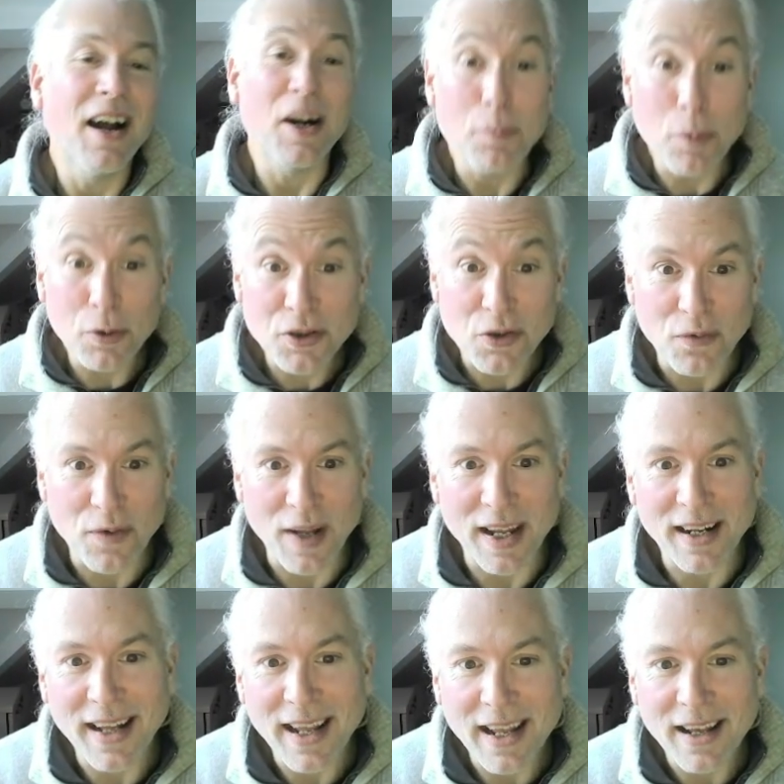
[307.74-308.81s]
apostrophe in
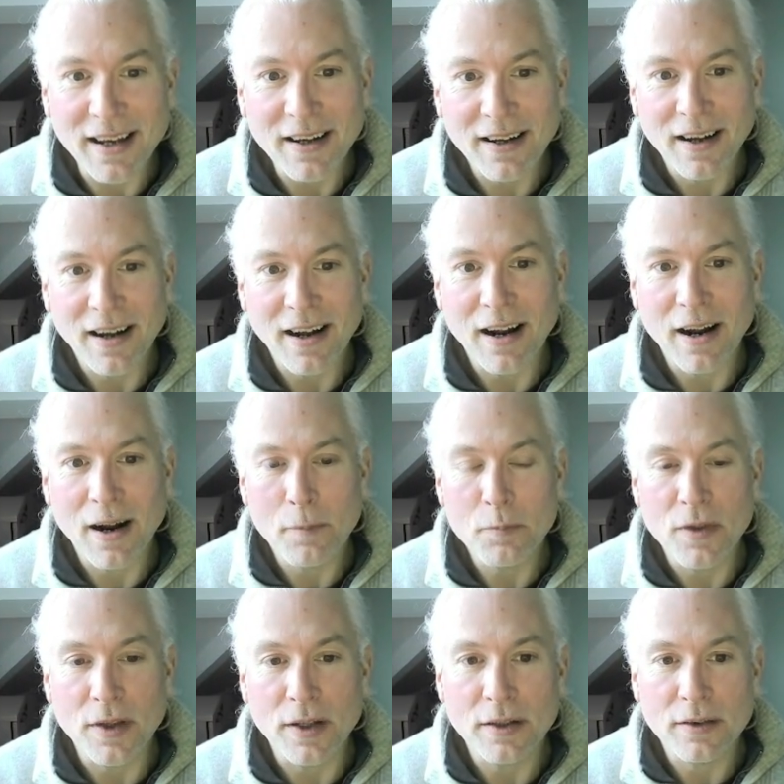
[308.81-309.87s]
here
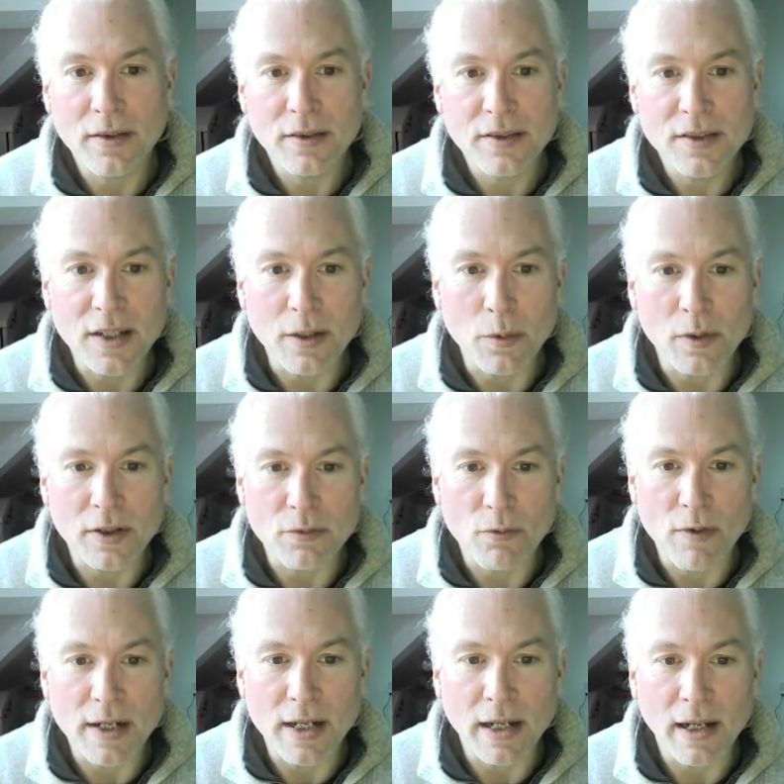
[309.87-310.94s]
that SQL is
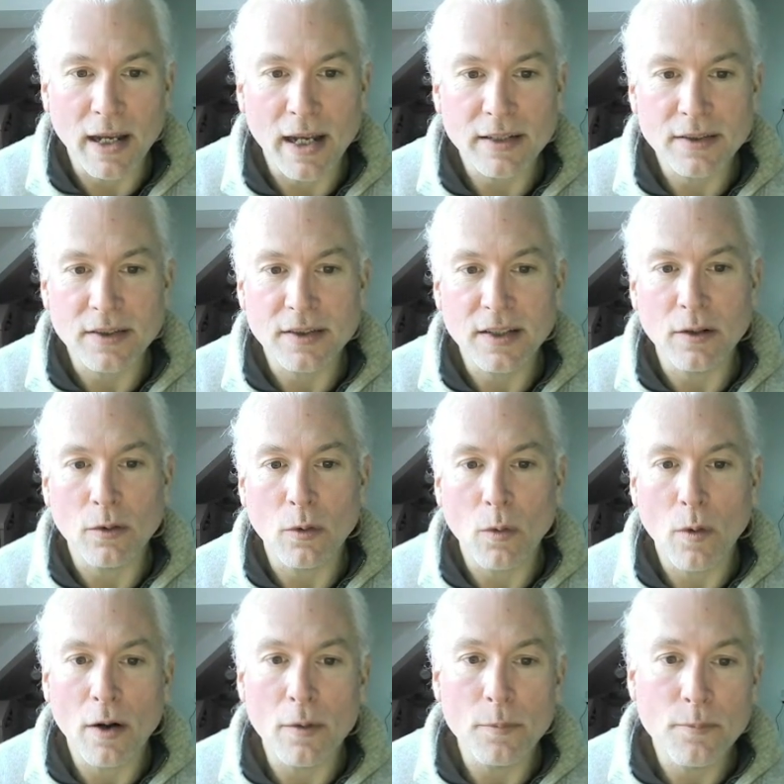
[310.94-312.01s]
reading as a single
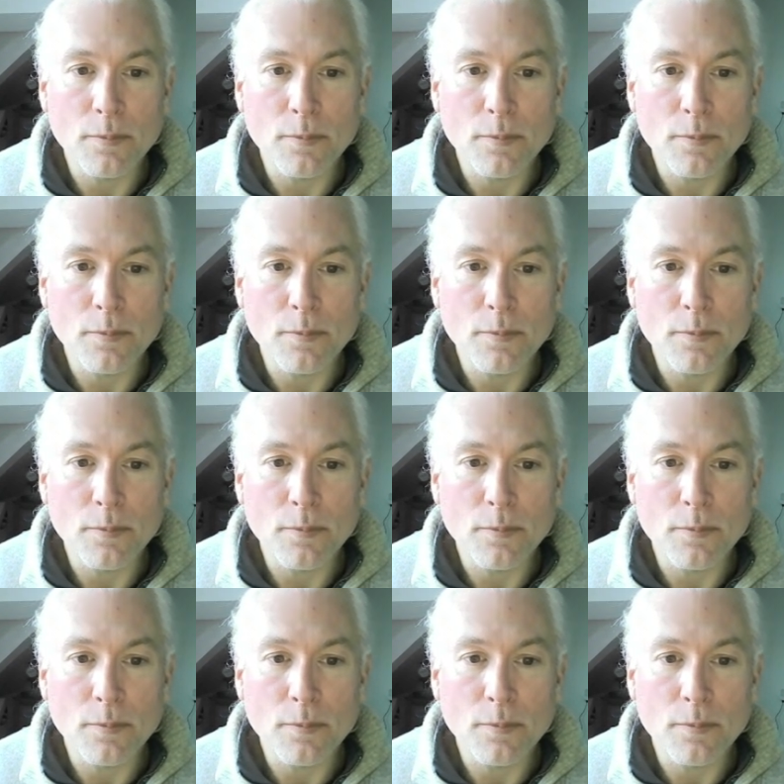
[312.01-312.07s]
quote.